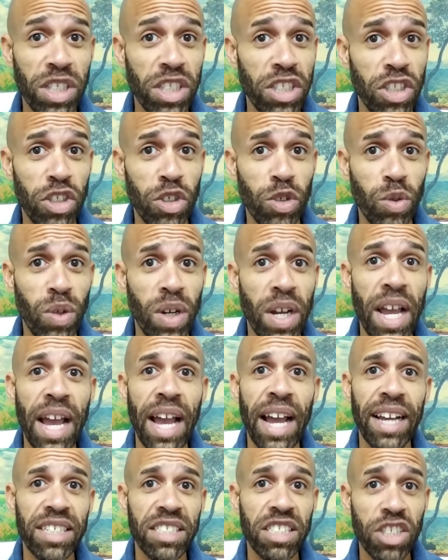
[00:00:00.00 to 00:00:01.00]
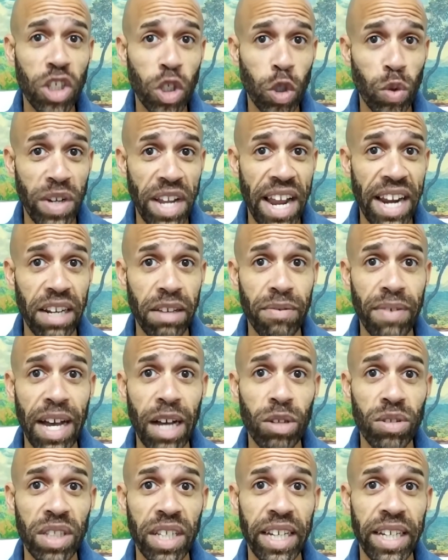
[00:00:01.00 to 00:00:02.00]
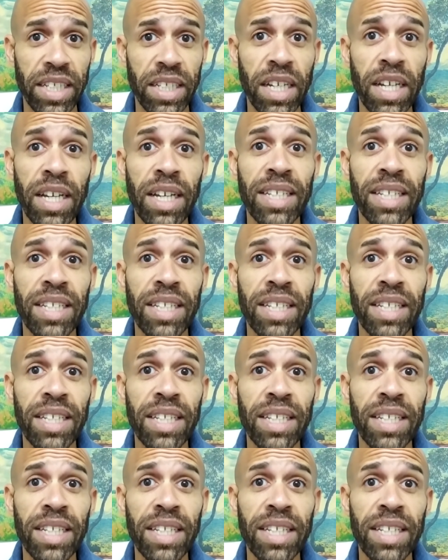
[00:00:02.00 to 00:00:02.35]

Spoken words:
can do as a creative outlet